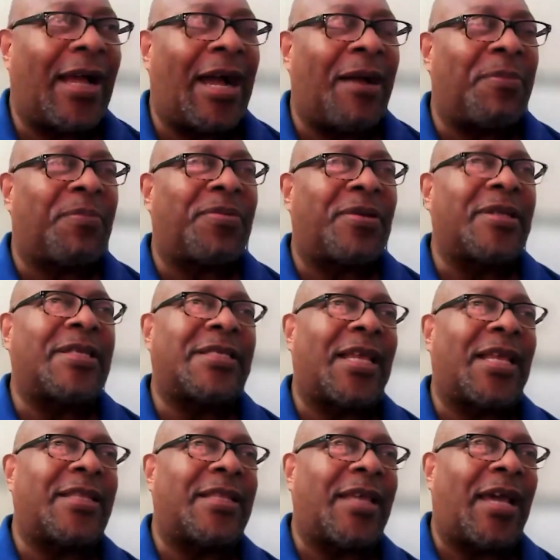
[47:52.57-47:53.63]
I
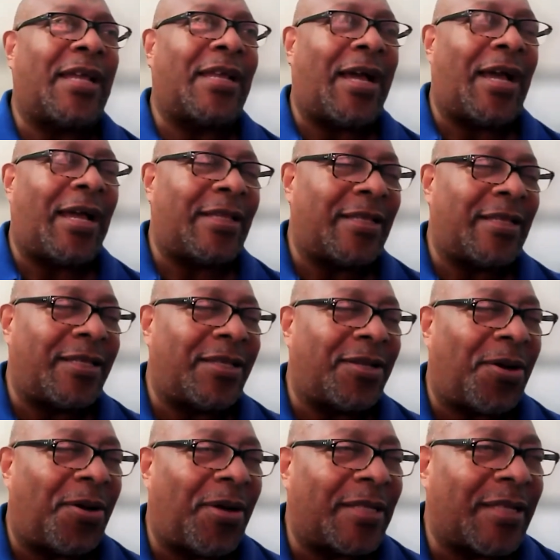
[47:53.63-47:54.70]
appreciate that. And I, you
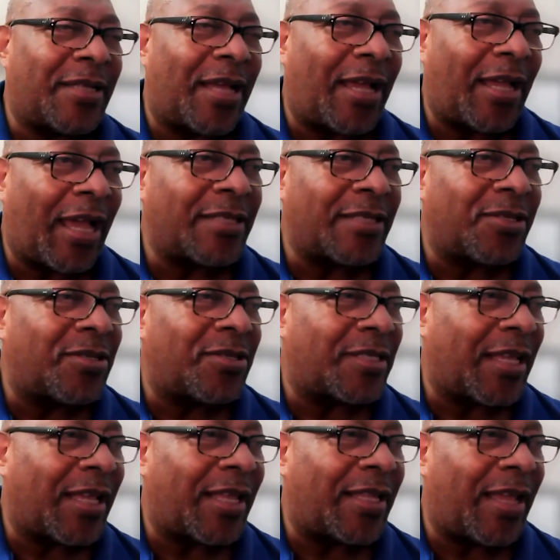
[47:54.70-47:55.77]
know, as I as you
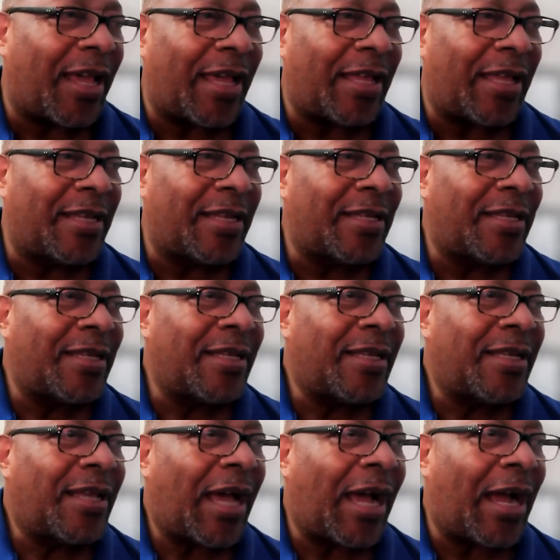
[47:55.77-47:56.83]
said that,
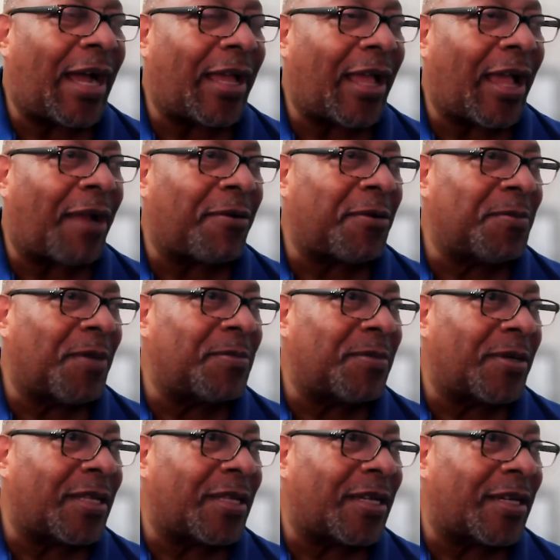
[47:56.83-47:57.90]
I, I
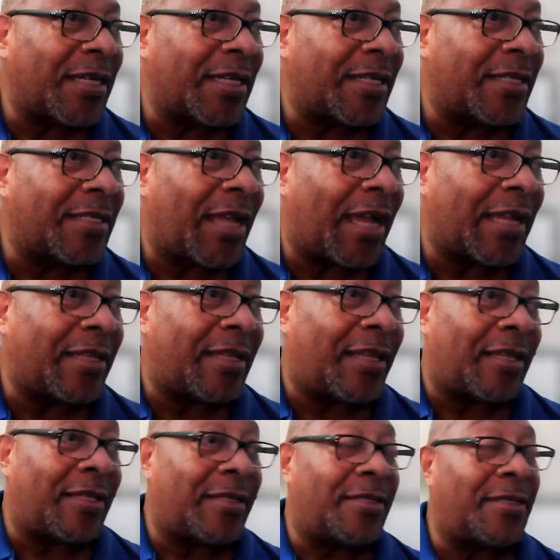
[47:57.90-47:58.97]
remember there is like
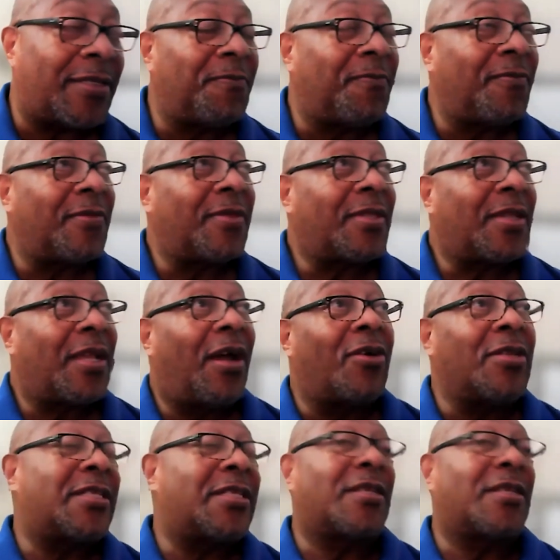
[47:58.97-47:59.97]
this, oh, it's